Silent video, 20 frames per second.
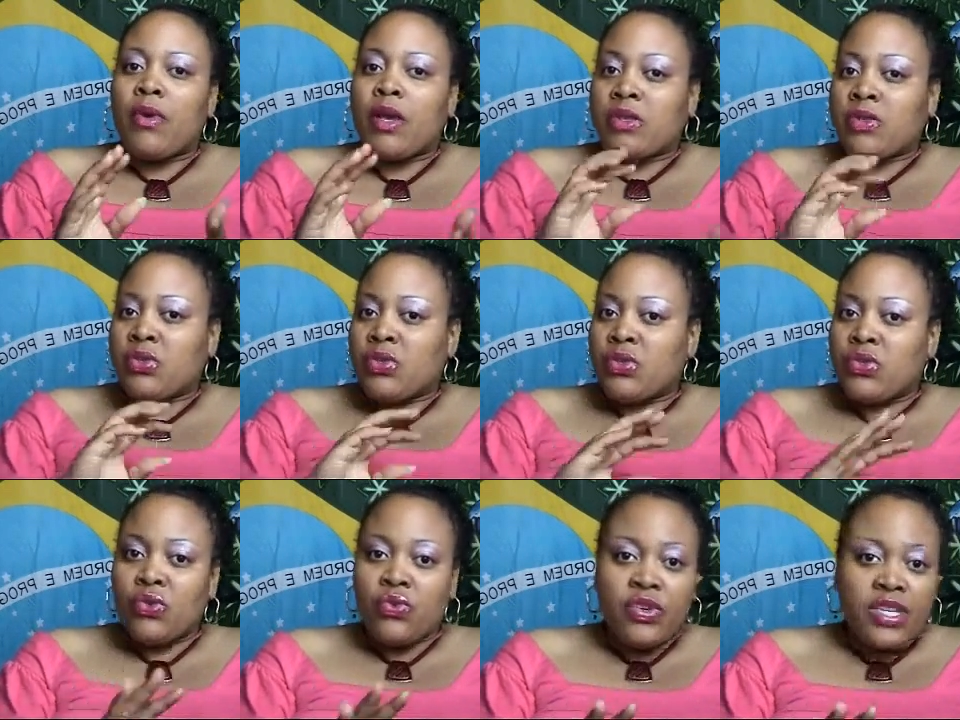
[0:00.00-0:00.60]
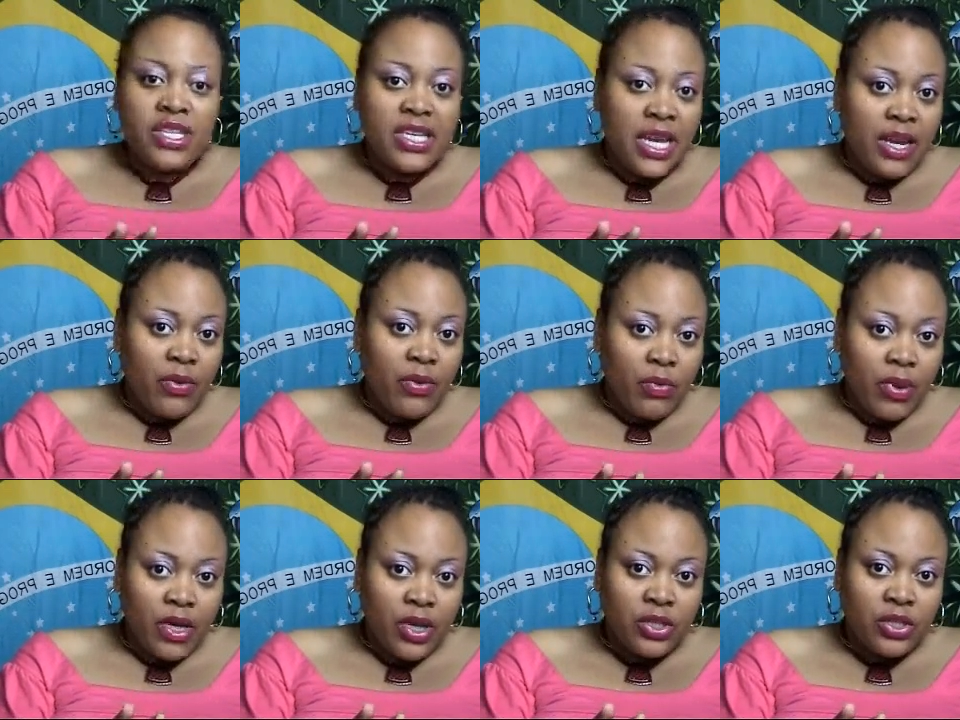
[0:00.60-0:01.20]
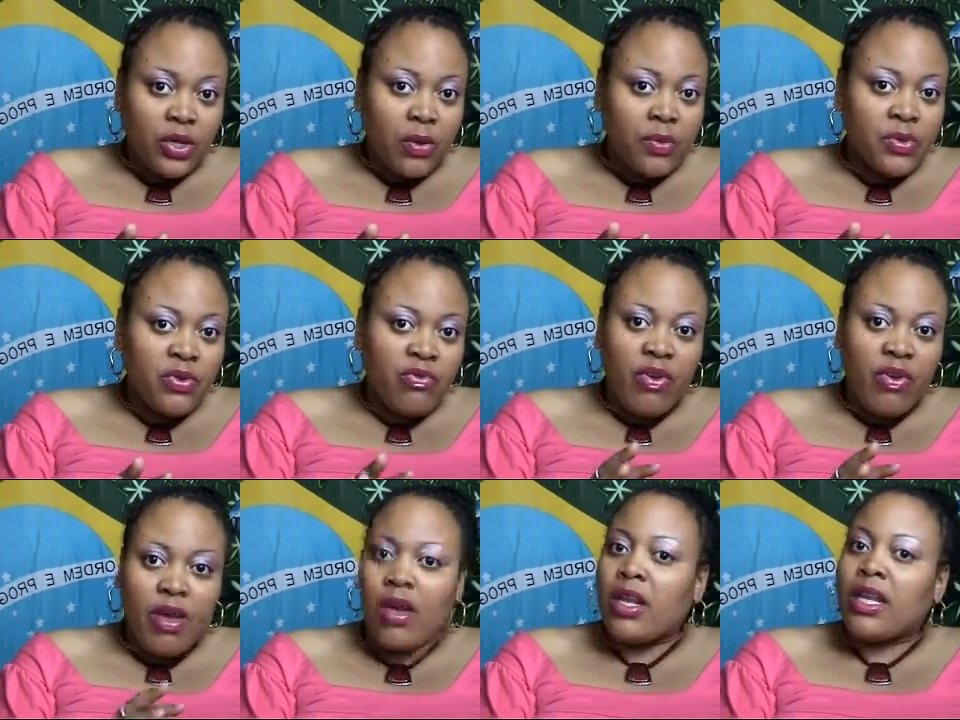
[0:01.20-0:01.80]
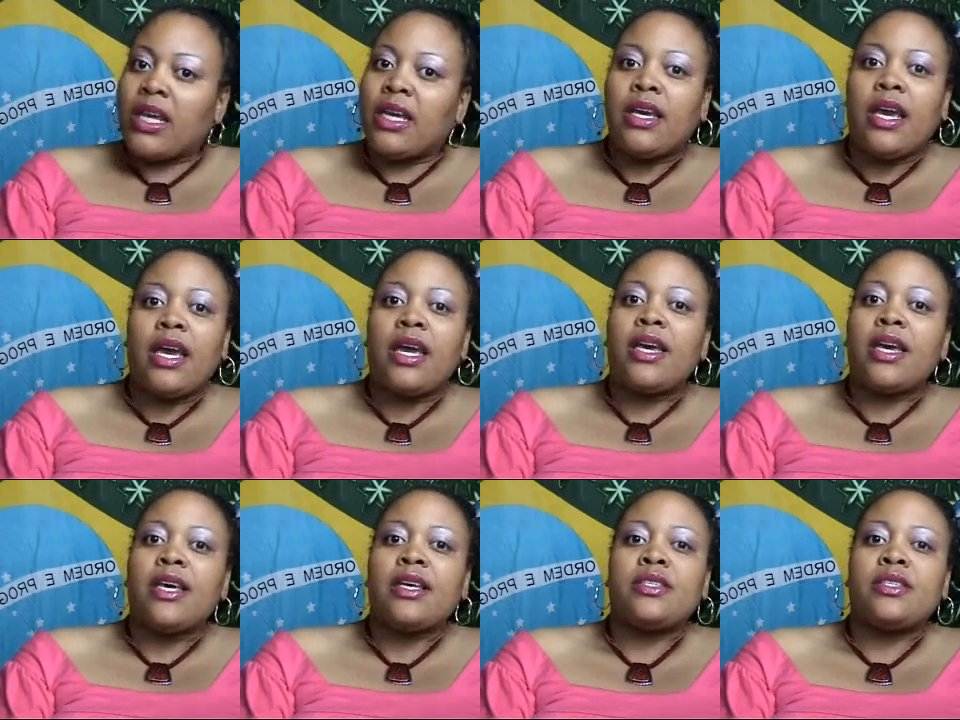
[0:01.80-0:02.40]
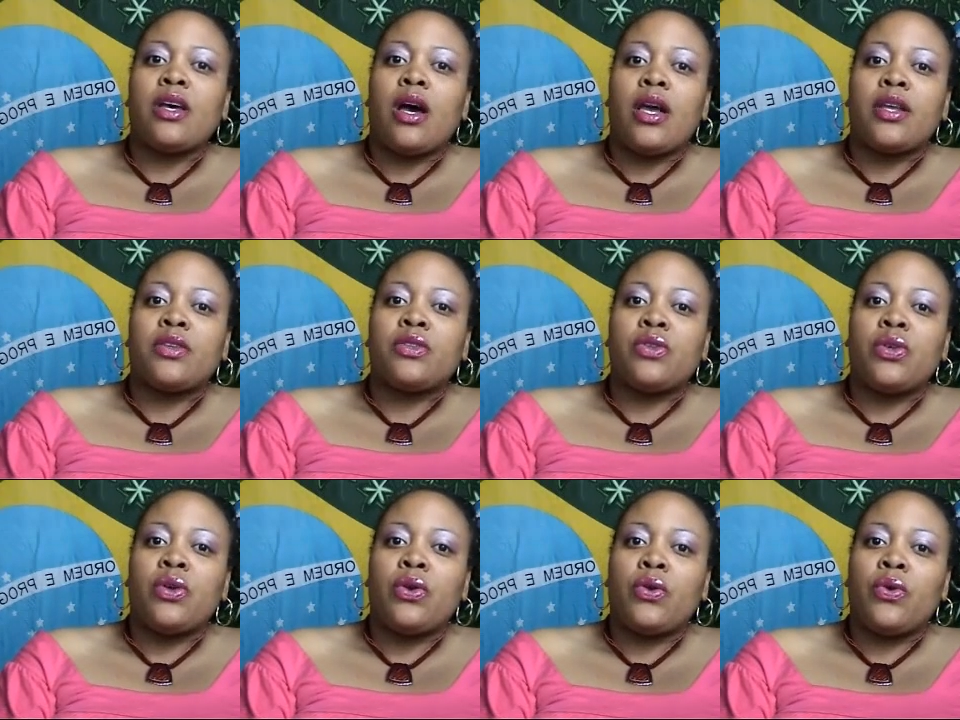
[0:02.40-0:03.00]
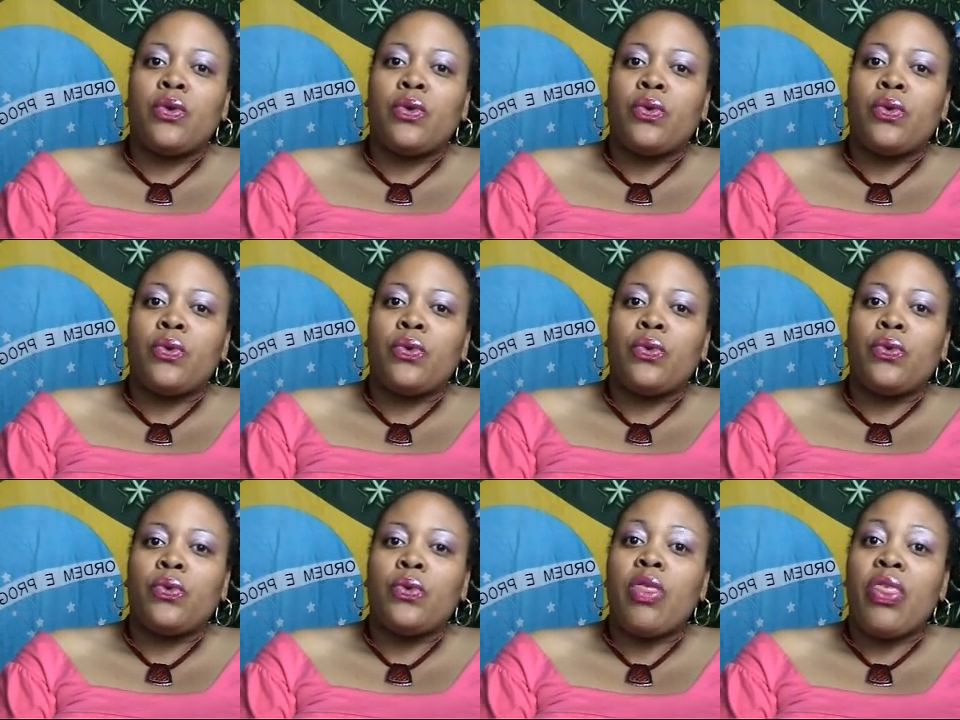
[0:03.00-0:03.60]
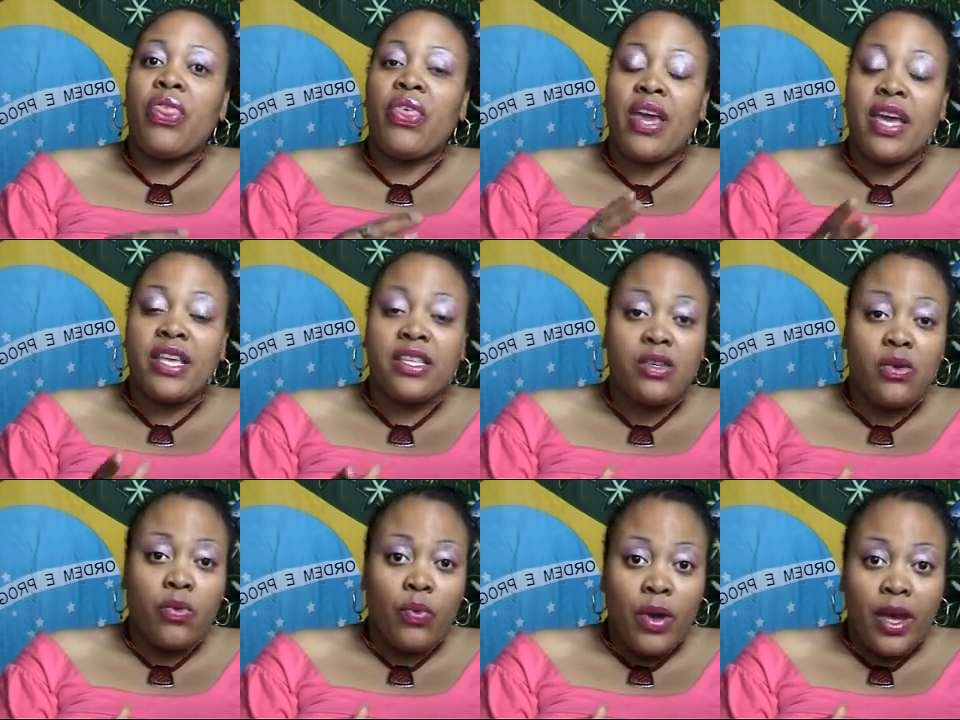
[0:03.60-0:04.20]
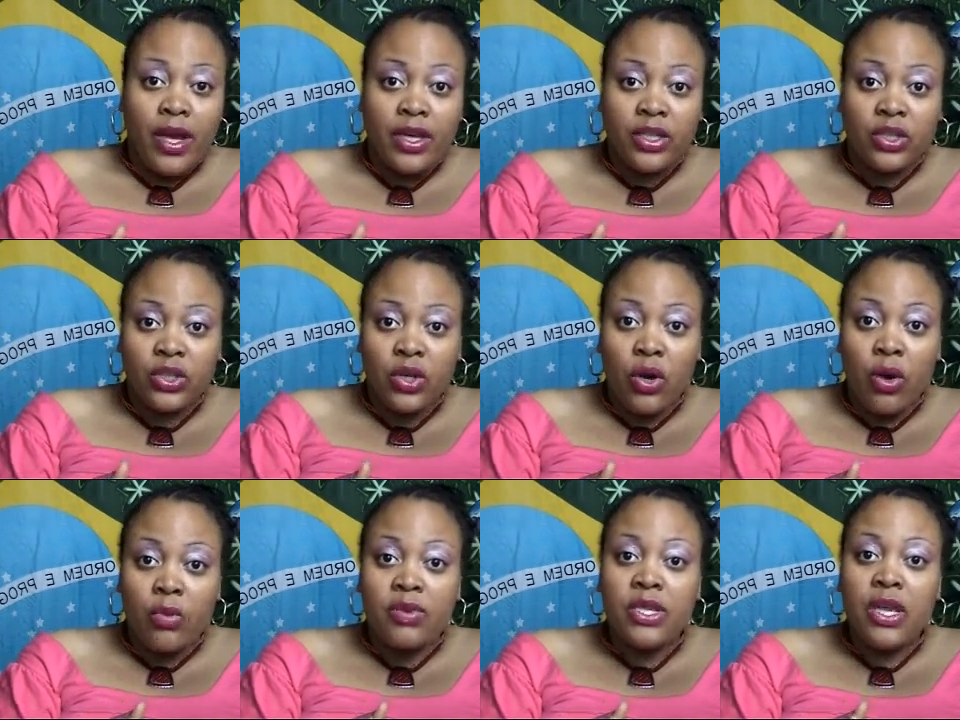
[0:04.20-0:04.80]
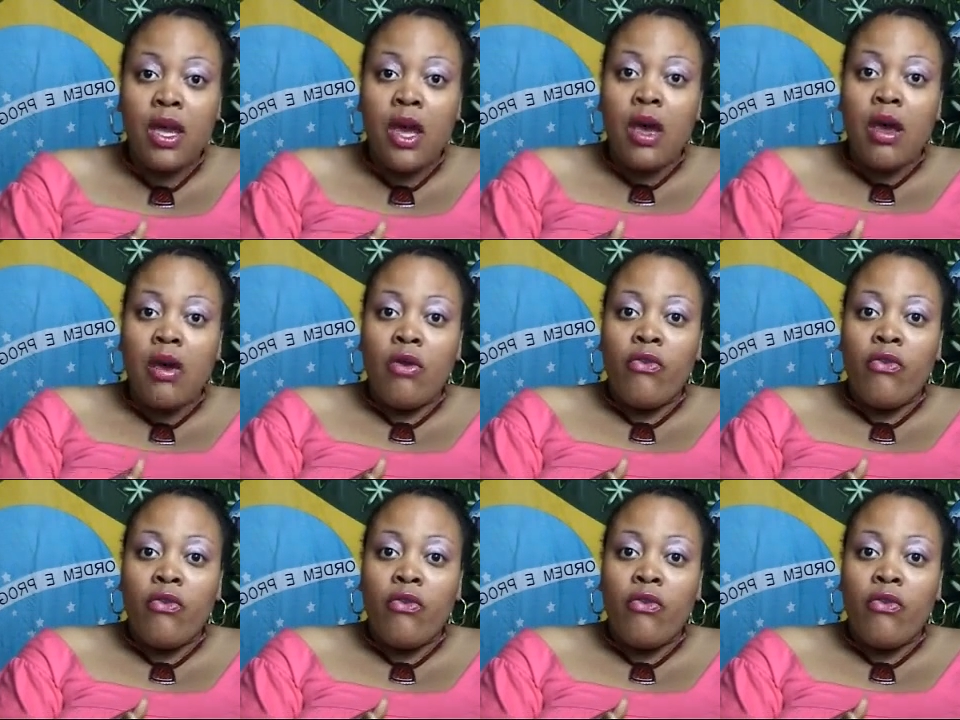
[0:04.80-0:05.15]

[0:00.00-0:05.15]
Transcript: I do storytelling workshops with early years, I do theatre workshops